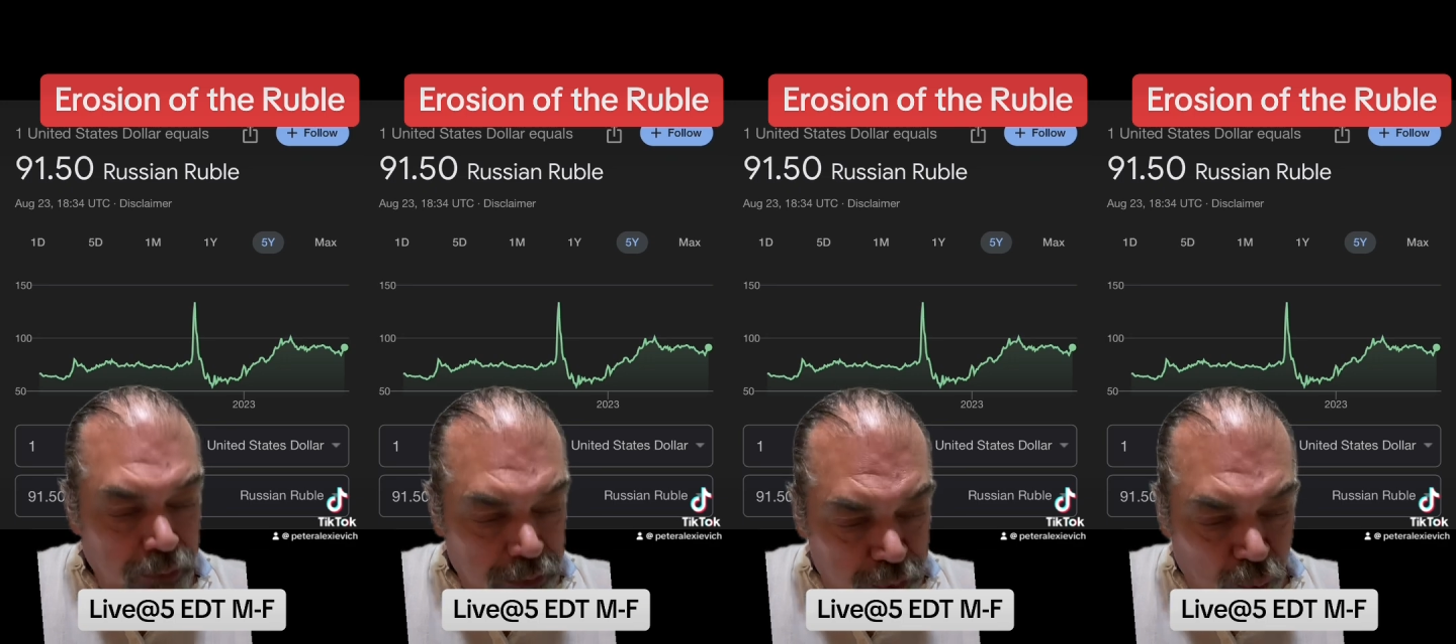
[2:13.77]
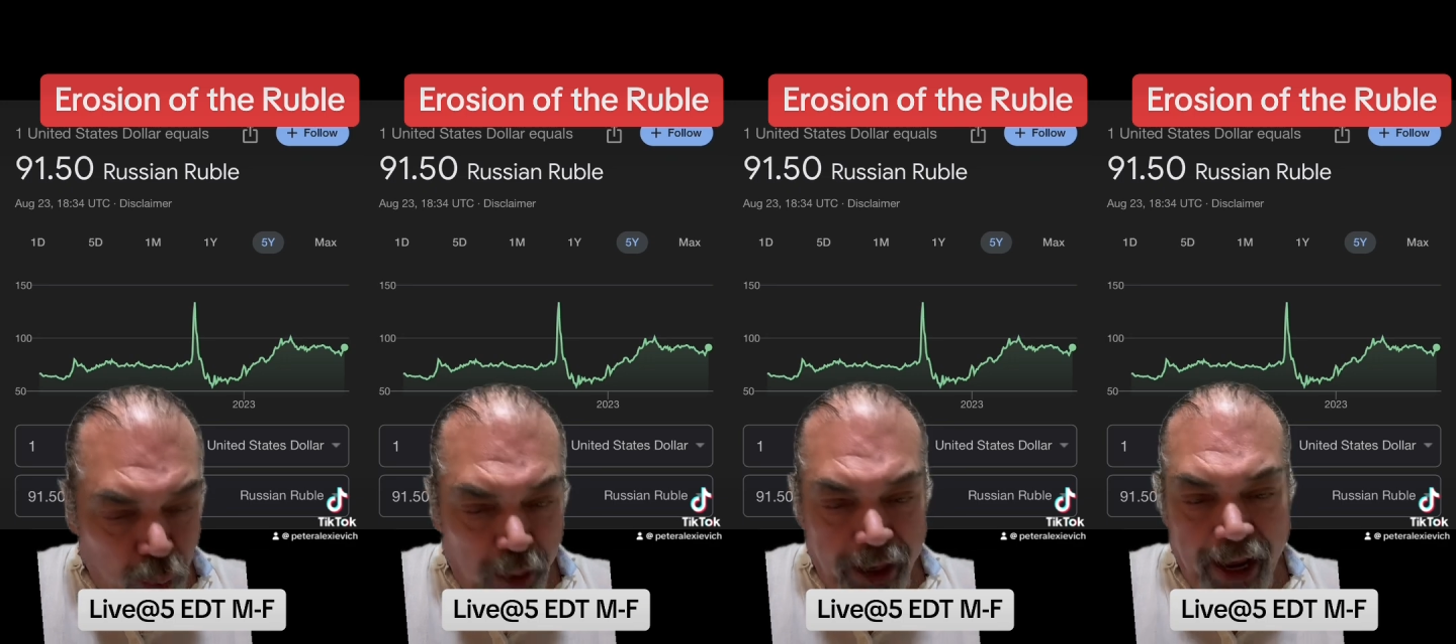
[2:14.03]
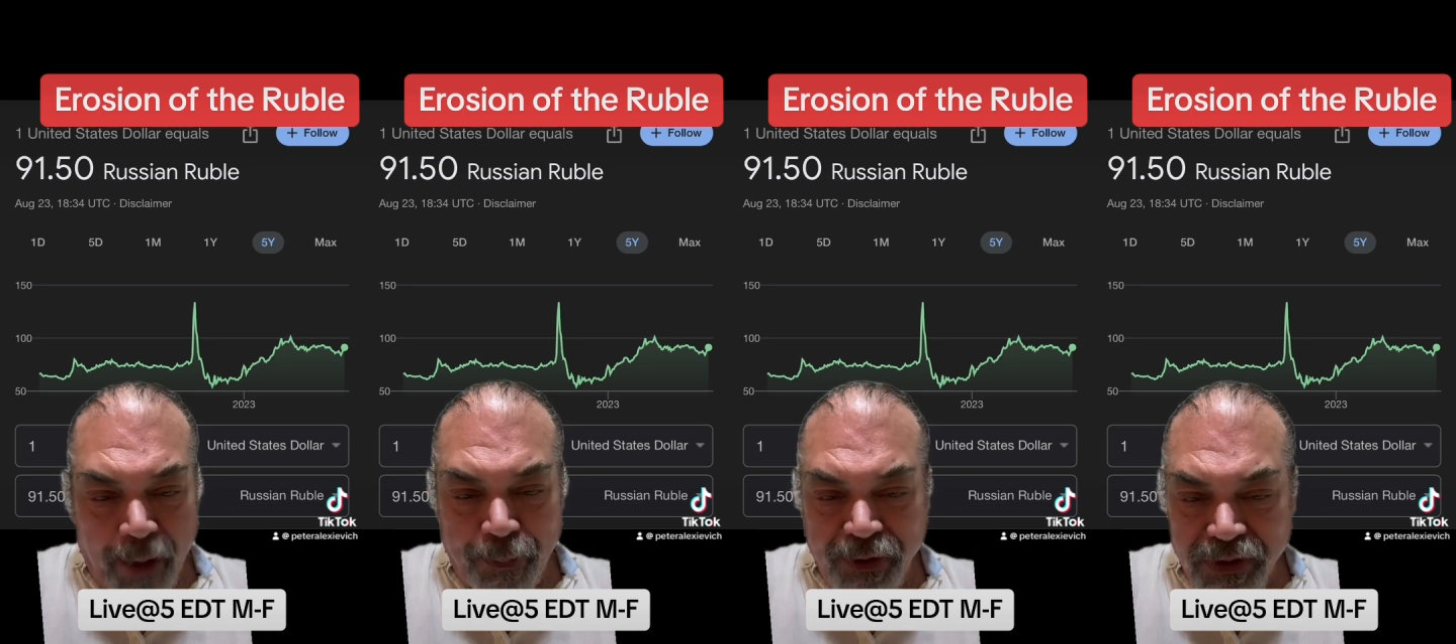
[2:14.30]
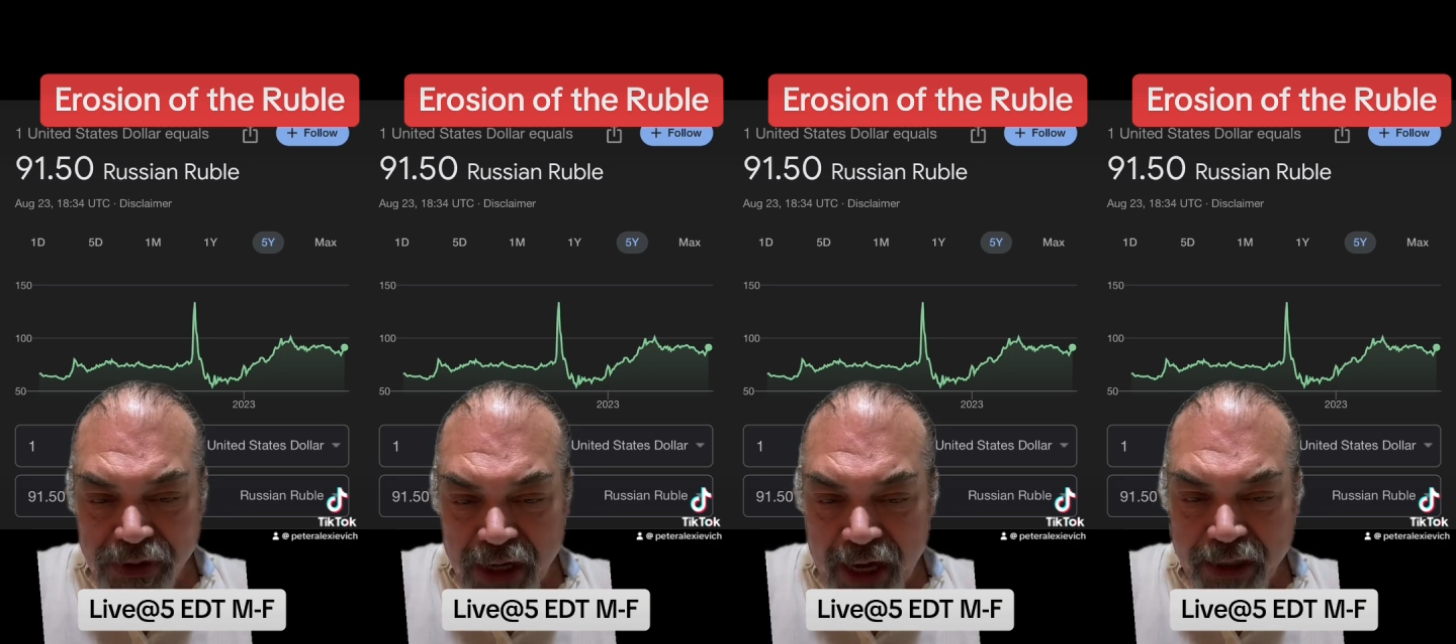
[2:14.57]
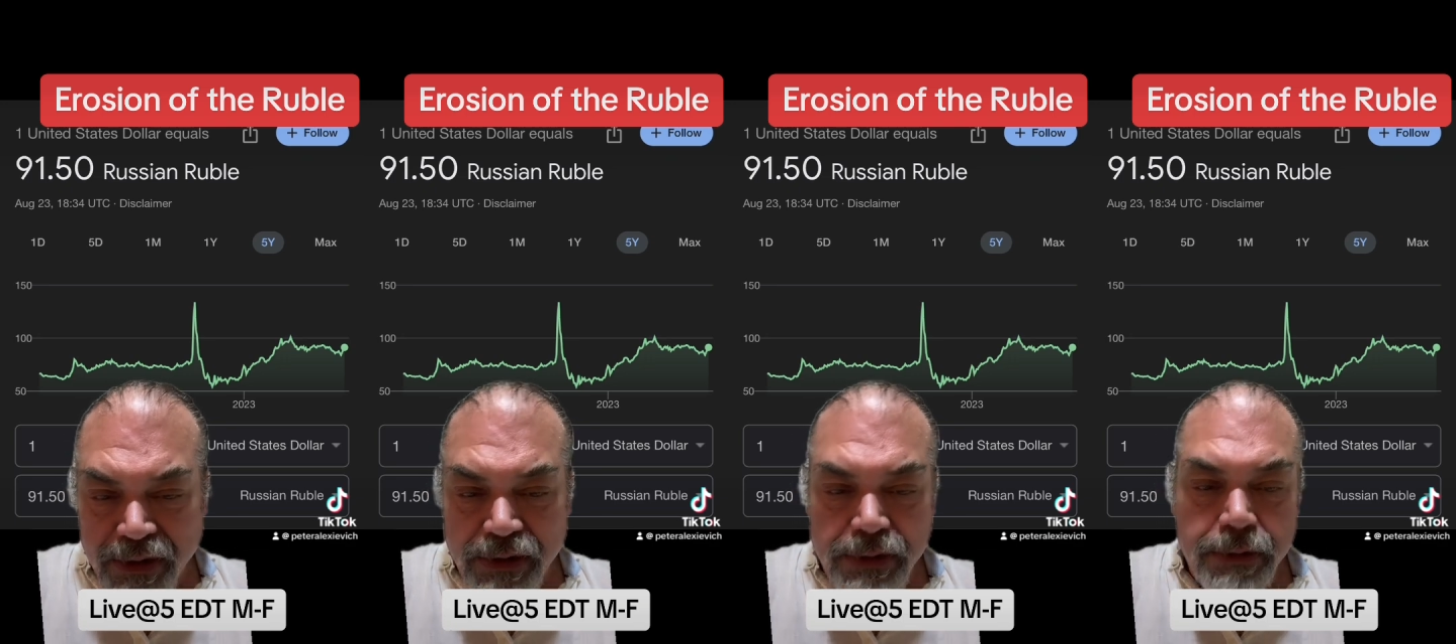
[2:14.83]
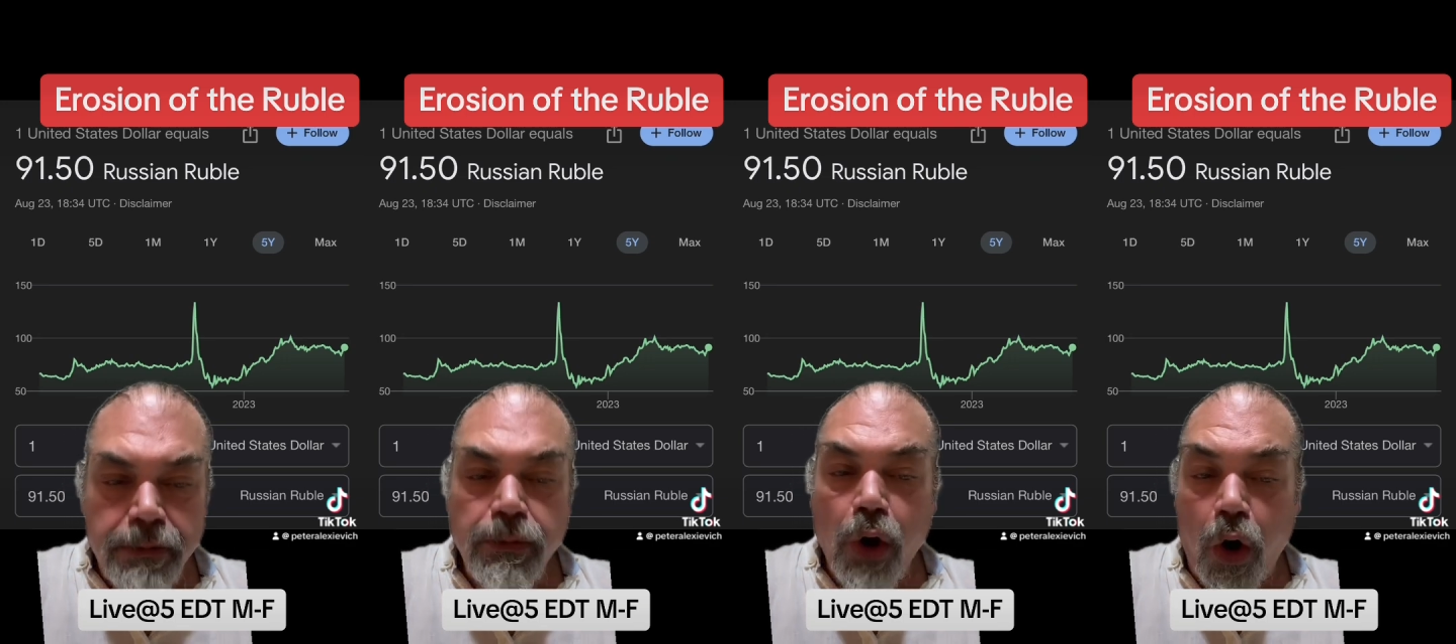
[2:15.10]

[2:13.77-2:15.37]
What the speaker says: what happens next?